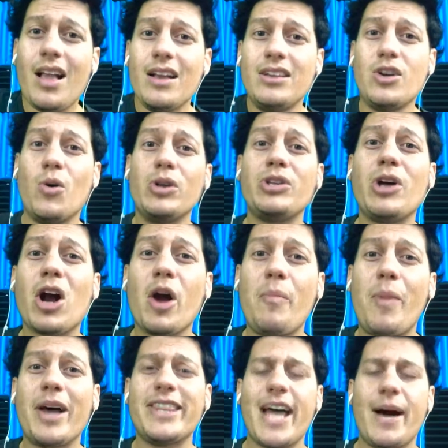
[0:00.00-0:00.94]
So we talk
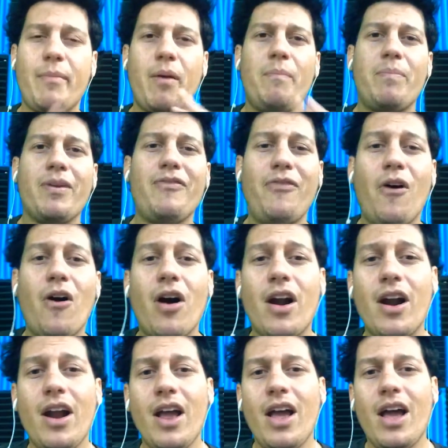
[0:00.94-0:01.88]
about that, but before,
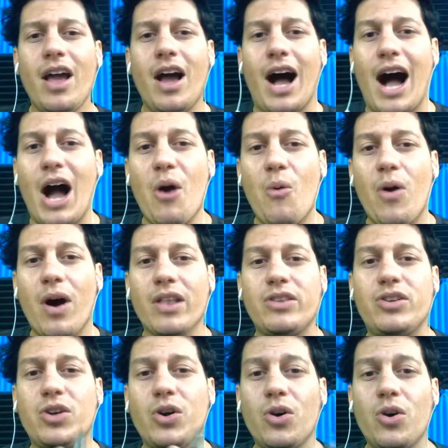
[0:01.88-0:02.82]
I want
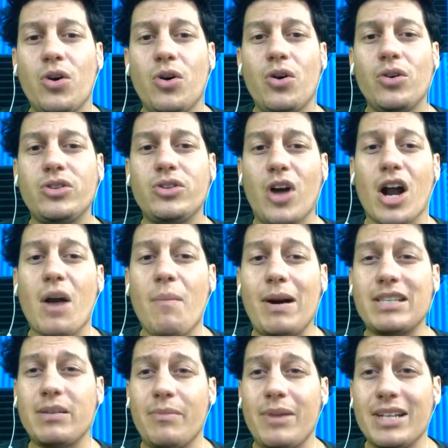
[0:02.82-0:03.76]
to talk
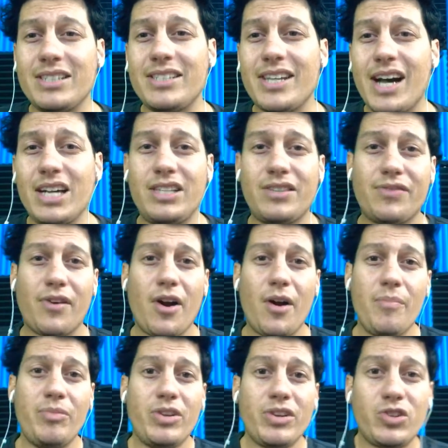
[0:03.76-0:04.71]
about some insights
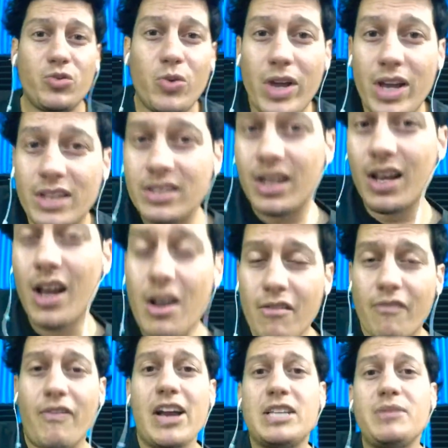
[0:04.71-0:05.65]
from this week's
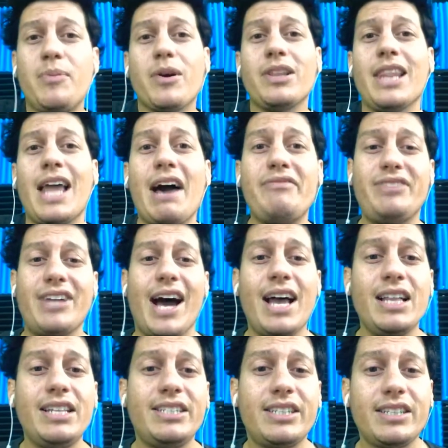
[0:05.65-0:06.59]
Facebook Live
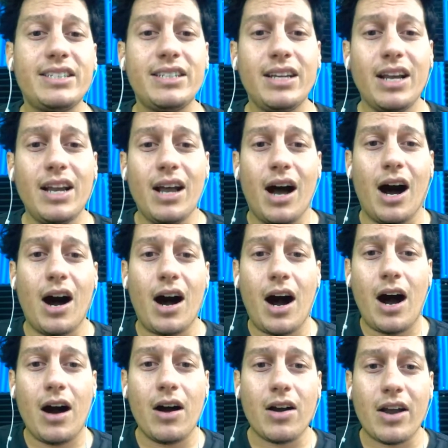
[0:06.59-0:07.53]
challenges.
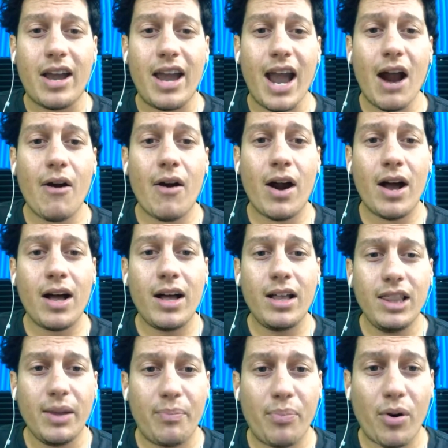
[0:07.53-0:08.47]
Kara
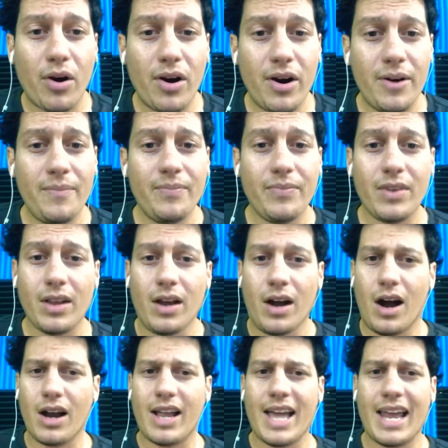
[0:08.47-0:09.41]
Lepert,
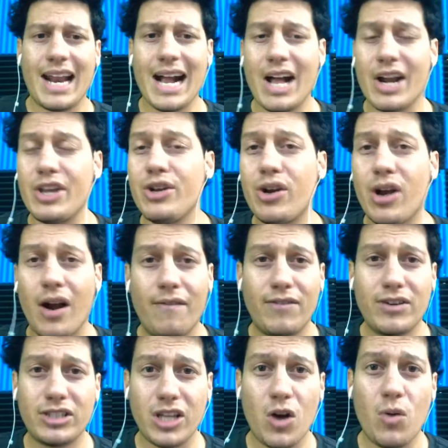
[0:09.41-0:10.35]
getting out of your
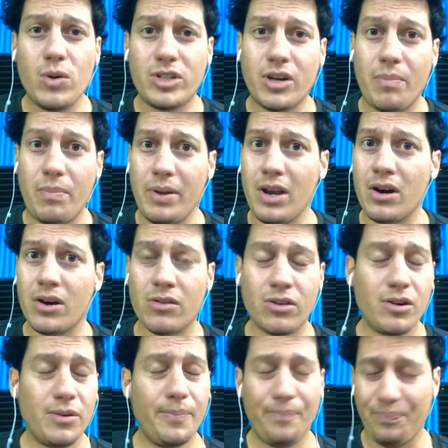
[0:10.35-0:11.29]
comfort zone with your peer
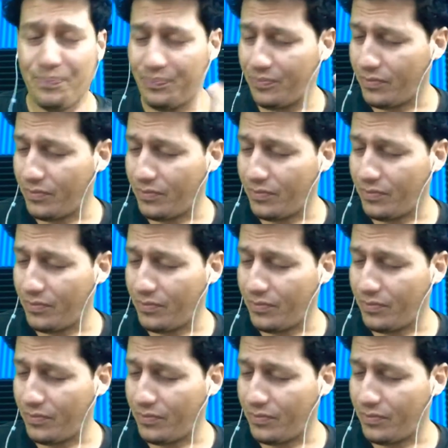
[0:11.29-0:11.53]
group.